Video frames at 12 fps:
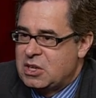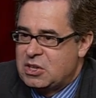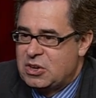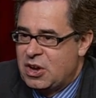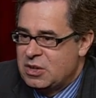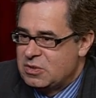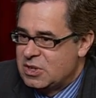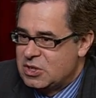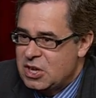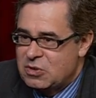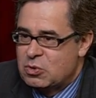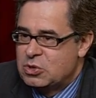he did not
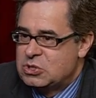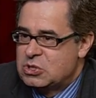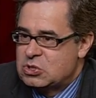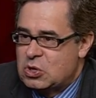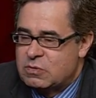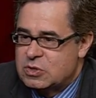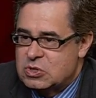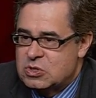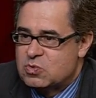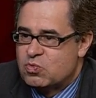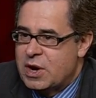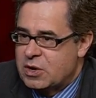attend religious
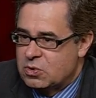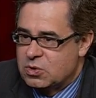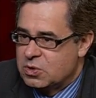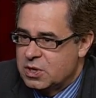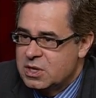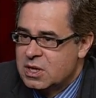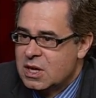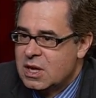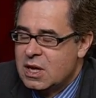services regularly,